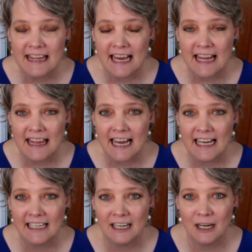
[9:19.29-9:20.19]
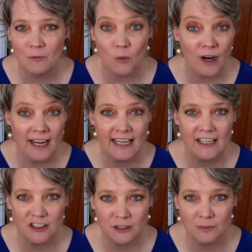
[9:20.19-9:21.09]
that um, where I
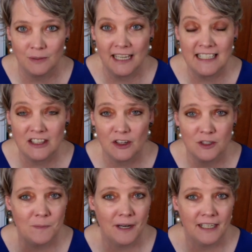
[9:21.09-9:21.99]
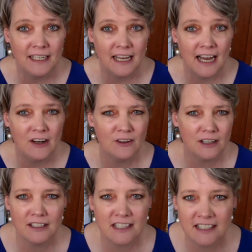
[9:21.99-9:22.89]
get to place those, but I don't,
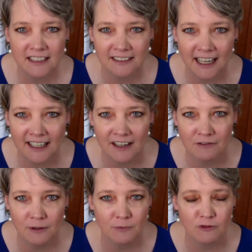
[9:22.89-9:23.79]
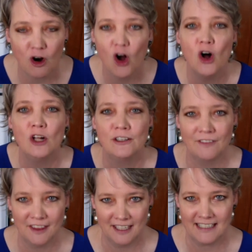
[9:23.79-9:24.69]
it's still not enough room for all of
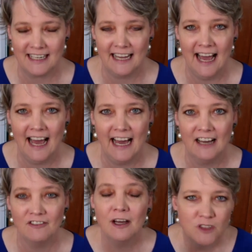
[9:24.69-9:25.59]
the things that I have.